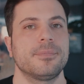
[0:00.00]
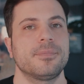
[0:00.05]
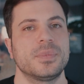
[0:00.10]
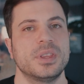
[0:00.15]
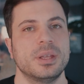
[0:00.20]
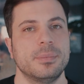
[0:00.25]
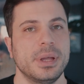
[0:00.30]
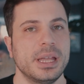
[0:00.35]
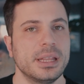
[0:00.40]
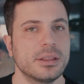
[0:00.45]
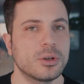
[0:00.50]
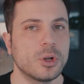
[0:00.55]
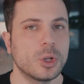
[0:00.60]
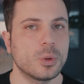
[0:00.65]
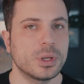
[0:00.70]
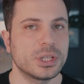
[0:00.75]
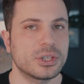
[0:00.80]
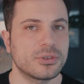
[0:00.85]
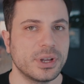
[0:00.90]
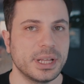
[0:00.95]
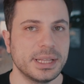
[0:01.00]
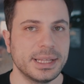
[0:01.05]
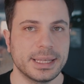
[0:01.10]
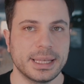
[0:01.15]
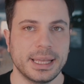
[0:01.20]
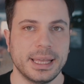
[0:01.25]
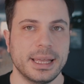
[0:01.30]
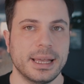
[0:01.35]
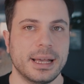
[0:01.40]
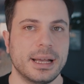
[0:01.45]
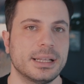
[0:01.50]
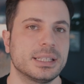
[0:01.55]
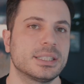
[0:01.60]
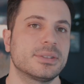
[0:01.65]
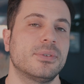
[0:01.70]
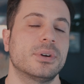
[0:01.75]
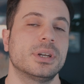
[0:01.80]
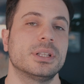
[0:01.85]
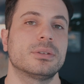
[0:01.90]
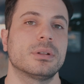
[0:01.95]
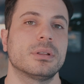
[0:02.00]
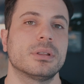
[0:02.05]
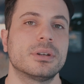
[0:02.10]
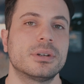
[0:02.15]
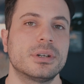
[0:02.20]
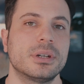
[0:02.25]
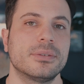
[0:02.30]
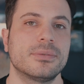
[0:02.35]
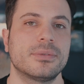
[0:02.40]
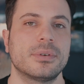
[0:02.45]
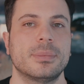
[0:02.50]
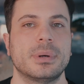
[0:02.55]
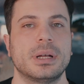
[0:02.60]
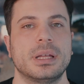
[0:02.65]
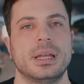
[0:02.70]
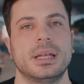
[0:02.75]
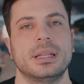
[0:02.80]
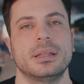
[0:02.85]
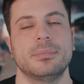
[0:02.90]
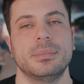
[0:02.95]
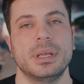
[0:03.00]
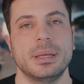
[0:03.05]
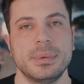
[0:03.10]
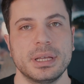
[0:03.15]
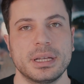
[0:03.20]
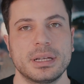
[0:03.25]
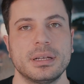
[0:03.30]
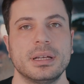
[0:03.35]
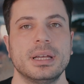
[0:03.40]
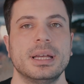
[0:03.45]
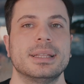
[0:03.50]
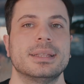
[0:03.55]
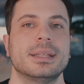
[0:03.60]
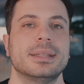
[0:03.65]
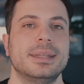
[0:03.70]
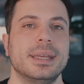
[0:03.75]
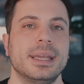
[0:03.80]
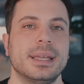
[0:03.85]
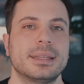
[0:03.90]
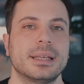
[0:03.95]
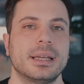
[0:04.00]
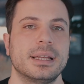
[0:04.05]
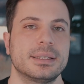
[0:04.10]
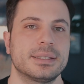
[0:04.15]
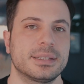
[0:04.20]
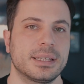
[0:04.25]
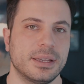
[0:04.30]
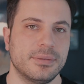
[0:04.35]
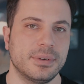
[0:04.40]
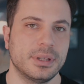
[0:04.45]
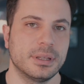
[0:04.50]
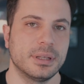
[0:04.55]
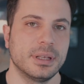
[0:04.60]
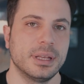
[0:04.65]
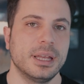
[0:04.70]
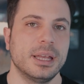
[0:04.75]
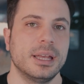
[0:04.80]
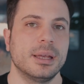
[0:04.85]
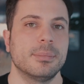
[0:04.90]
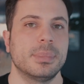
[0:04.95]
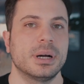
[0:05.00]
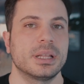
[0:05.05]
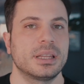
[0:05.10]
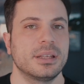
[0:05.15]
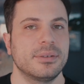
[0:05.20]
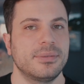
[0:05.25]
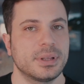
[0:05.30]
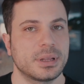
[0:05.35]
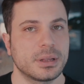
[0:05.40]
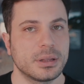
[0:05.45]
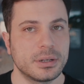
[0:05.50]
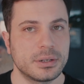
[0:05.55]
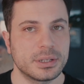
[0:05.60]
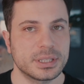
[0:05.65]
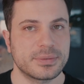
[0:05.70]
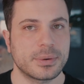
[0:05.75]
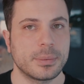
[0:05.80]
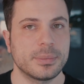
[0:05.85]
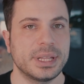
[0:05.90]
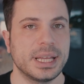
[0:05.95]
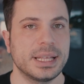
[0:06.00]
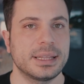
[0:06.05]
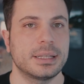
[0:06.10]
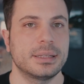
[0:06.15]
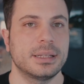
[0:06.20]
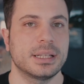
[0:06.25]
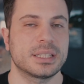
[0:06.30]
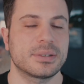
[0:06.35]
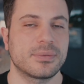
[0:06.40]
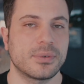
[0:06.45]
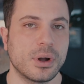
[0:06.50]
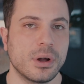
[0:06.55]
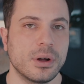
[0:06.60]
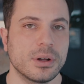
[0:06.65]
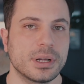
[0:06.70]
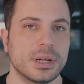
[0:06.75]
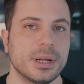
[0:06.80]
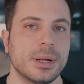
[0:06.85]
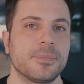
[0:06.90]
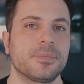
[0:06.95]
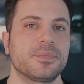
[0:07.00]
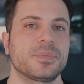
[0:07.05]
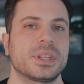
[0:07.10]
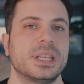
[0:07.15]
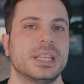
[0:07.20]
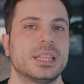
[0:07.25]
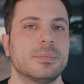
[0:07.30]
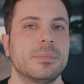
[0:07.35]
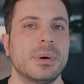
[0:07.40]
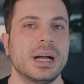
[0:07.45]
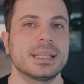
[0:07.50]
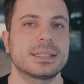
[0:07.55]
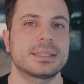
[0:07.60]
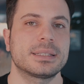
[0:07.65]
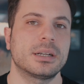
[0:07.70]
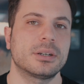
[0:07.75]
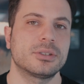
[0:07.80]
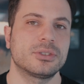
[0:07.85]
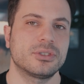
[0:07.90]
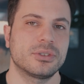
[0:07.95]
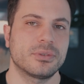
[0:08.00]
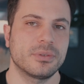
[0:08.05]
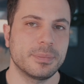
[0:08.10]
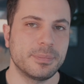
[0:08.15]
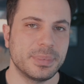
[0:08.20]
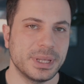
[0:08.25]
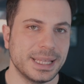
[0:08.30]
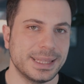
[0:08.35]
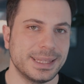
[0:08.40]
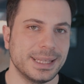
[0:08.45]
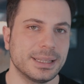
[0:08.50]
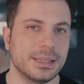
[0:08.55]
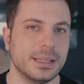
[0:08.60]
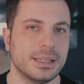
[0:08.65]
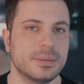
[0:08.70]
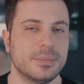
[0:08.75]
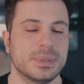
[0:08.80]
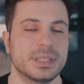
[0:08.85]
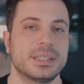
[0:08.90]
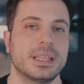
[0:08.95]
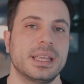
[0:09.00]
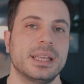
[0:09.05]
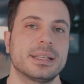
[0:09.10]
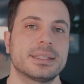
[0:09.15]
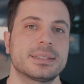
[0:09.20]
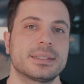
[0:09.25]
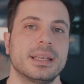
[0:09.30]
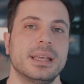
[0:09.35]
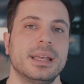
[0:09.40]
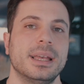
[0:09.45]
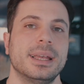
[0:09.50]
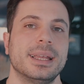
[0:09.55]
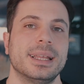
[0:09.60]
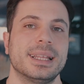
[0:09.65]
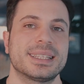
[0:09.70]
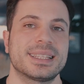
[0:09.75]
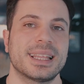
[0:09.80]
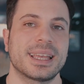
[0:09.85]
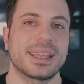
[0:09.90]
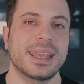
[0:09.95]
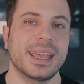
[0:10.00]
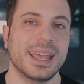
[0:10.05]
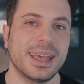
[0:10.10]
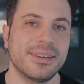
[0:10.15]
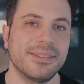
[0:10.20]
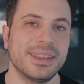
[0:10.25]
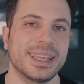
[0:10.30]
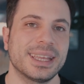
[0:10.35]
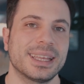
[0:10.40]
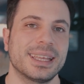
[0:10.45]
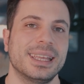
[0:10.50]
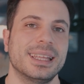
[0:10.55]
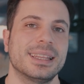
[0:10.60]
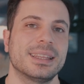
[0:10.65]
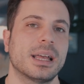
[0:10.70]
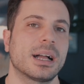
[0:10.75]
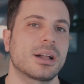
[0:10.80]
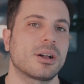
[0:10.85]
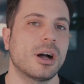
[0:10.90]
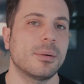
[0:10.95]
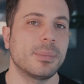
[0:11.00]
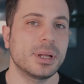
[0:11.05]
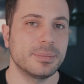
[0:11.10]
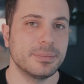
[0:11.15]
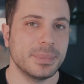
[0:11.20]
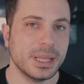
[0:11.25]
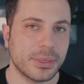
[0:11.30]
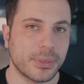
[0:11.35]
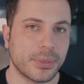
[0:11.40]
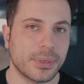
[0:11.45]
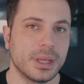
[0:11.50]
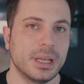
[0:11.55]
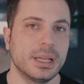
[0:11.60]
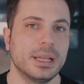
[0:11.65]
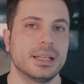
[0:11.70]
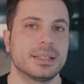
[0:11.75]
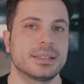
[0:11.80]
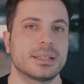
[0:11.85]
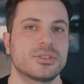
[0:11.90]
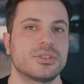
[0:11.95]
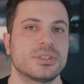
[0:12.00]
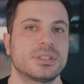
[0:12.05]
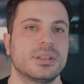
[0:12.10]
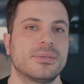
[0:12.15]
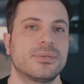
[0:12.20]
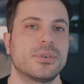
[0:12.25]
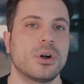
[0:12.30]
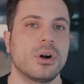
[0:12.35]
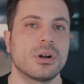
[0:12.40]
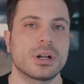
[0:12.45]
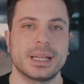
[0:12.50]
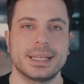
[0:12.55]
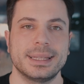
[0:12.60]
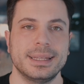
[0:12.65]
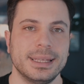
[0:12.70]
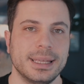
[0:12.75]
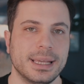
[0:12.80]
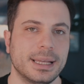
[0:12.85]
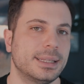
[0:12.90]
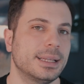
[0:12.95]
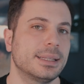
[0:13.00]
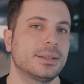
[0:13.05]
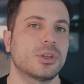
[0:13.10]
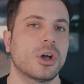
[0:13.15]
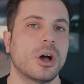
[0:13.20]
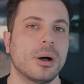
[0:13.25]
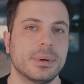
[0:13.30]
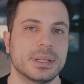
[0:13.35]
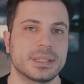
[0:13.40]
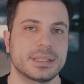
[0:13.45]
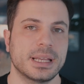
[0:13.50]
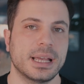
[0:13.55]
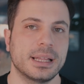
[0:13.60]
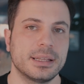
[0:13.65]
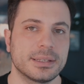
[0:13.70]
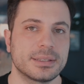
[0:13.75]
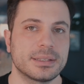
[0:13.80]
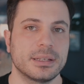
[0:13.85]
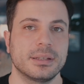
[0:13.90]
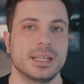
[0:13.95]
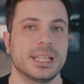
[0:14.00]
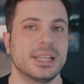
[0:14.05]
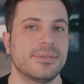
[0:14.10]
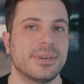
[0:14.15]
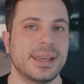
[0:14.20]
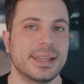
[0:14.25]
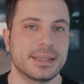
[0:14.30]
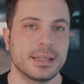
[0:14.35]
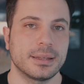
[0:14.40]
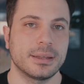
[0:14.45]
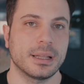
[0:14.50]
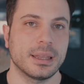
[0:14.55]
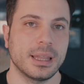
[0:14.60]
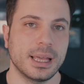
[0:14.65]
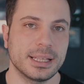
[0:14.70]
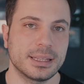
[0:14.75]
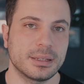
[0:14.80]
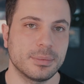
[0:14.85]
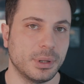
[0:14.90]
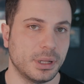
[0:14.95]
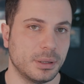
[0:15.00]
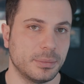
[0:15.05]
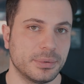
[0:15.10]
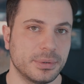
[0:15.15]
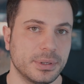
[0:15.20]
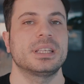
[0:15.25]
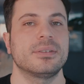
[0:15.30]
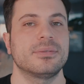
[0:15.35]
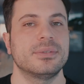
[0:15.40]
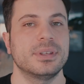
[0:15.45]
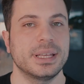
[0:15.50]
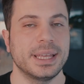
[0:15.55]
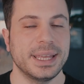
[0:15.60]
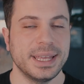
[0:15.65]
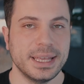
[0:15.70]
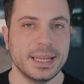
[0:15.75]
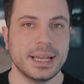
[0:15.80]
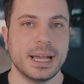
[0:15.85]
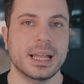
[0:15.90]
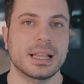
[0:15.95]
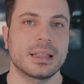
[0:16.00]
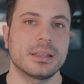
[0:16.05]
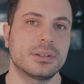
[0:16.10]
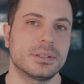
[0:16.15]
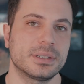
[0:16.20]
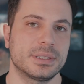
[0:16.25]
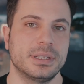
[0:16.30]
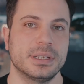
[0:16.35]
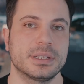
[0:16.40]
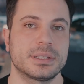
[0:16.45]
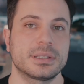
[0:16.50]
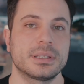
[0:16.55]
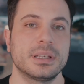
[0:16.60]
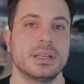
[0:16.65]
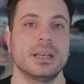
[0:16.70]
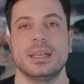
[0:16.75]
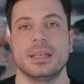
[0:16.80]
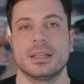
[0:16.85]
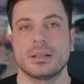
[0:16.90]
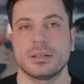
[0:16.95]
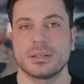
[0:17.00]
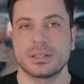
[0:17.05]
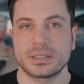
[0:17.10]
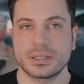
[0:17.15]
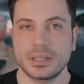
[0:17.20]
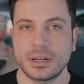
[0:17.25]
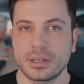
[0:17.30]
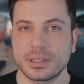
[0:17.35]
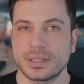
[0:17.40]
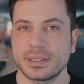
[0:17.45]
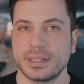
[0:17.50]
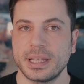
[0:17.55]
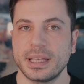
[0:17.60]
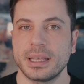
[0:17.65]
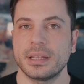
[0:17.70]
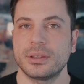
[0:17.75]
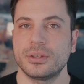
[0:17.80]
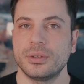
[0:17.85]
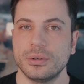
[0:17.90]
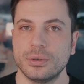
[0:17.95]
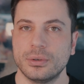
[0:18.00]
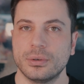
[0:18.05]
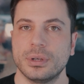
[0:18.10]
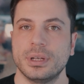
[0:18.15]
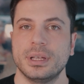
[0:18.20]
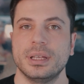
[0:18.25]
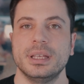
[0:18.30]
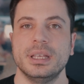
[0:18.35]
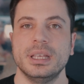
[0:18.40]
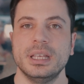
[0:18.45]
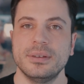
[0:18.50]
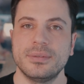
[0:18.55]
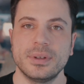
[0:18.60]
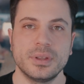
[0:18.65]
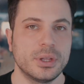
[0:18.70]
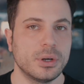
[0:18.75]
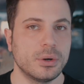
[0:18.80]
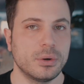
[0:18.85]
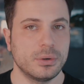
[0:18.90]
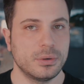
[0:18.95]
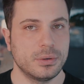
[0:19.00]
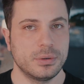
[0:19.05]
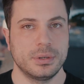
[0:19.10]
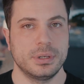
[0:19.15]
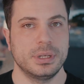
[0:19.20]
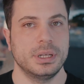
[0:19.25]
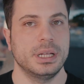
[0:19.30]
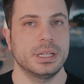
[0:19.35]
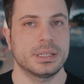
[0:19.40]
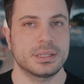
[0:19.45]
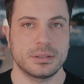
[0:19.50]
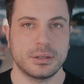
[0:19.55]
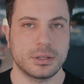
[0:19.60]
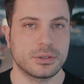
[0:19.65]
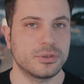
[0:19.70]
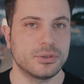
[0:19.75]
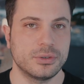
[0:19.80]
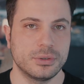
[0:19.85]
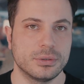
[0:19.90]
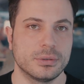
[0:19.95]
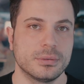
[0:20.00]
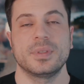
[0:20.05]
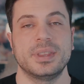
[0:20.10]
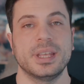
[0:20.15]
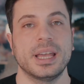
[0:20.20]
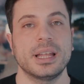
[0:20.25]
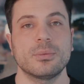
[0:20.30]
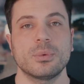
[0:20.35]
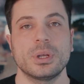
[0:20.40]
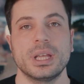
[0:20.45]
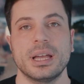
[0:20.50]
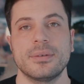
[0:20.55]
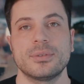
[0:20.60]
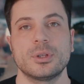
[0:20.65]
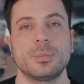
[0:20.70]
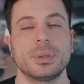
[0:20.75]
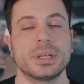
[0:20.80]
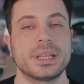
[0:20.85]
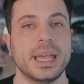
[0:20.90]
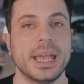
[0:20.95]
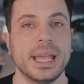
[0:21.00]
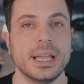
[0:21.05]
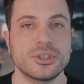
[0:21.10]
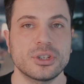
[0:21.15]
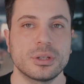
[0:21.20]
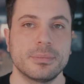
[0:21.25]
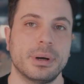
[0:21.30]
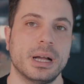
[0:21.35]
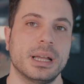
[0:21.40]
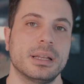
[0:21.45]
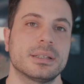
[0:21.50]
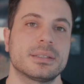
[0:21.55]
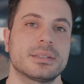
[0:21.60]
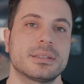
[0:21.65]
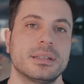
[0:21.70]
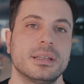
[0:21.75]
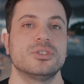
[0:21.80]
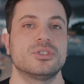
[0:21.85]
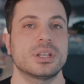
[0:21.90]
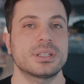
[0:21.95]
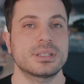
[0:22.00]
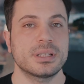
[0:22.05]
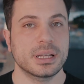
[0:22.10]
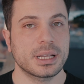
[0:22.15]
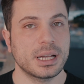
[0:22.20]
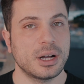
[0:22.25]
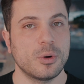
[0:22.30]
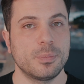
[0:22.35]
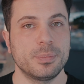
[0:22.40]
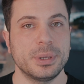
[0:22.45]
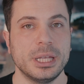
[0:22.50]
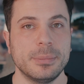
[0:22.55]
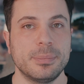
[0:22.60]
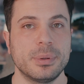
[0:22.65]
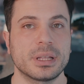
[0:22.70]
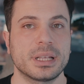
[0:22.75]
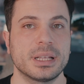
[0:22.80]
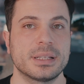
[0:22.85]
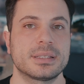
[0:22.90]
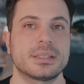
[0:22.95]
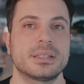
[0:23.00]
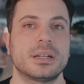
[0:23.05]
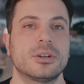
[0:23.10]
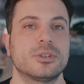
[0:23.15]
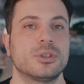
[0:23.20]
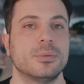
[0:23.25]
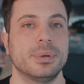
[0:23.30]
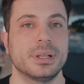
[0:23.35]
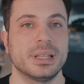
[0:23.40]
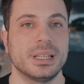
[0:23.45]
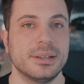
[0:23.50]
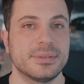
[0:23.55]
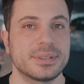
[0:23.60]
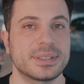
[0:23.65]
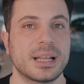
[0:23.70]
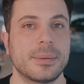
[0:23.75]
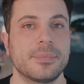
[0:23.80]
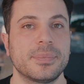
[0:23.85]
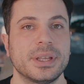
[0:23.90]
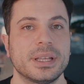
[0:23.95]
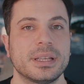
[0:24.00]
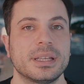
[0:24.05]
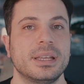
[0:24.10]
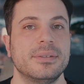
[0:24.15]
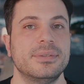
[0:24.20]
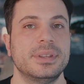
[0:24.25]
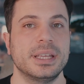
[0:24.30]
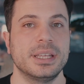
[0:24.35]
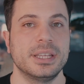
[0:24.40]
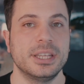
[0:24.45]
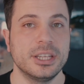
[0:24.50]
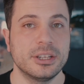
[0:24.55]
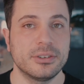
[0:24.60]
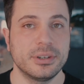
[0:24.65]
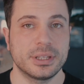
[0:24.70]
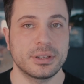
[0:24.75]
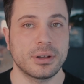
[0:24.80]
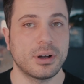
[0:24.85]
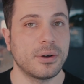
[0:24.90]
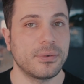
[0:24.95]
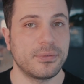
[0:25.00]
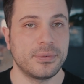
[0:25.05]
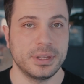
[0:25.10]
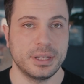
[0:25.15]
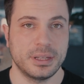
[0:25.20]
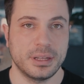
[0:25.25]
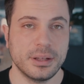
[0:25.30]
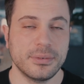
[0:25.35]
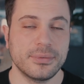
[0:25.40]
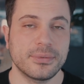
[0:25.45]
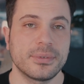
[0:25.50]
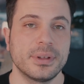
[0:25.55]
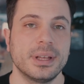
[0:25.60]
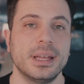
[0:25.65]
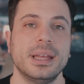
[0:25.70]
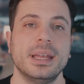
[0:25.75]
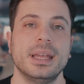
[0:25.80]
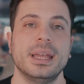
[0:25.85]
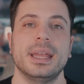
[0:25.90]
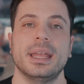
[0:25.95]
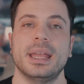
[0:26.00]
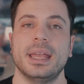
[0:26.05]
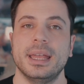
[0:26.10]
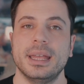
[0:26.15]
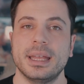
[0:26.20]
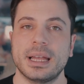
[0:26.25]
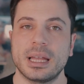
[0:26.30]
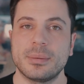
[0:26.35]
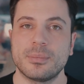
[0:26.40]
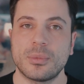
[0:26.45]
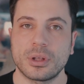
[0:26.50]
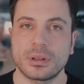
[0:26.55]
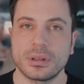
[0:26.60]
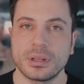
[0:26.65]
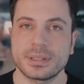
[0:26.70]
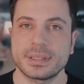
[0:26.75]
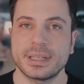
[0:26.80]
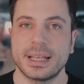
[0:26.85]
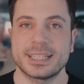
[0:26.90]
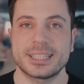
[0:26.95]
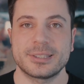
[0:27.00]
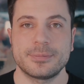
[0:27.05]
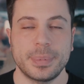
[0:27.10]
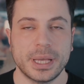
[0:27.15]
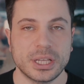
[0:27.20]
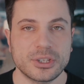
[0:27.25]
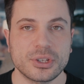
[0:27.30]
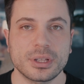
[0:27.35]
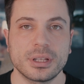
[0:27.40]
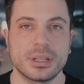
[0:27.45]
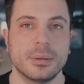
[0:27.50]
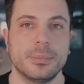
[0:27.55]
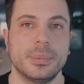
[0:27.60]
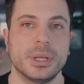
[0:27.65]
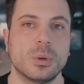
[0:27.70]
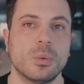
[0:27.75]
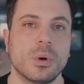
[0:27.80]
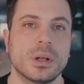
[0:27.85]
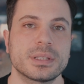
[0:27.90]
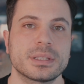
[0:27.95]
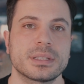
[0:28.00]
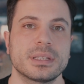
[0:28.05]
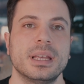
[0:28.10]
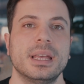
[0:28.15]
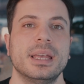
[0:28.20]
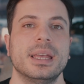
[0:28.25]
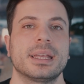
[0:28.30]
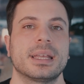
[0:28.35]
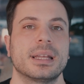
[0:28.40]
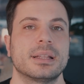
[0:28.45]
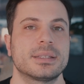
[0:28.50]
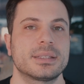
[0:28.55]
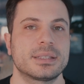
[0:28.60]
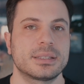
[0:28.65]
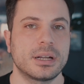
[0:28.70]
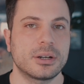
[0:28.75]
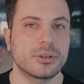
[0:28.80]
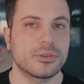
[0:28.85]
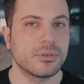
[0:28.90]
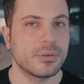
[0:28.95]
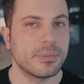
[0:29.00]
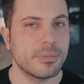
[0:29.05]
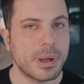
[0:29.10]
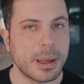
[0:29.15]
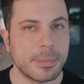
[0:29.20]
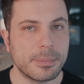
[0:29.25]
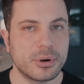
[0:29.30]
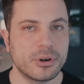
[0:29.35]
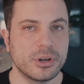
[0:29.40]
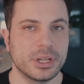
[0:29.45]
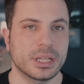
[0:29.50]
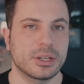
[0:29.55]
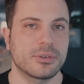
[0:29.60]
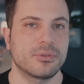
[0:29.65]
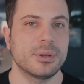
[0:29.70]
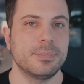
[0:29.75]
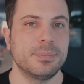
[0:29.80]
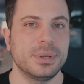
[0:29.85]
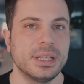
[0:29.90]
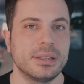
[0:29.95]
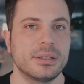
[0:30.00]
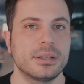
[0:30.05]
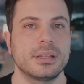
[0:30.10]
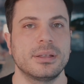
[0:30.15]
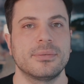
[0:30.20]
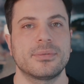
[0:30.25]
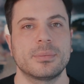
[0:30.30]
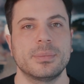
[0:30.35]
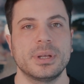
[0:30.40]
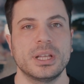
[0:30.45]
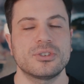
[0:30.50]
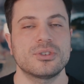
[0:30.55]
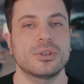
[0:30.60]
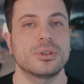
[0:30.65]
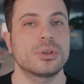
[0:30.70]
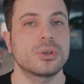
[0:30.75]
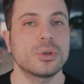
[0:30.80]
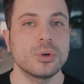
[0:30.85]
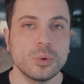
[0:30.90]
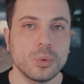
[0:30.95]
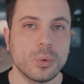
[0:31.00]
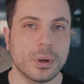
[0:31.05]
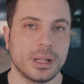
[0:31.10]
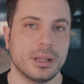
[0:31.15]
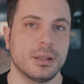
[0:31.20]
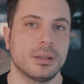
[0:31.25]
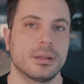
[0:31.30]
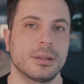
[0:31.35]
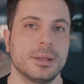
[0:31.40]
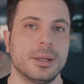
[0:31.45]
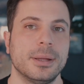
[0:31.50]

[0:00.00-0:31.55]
The main goal when training AI is for it to learn from and mimic the data it's given. But if it learns from data that's wrong, it might start repeating these mistakes. It's like having in a common myth, such as the wrong idea that Thomas Edison invented the light bulb. If the AI learns this, it'll start saying it too, even though it's not true. Then we have duplication bias. Just like how people can start to believe something if they hear it often enough, AI models, especially the big ones, can start remembering repeated information too well.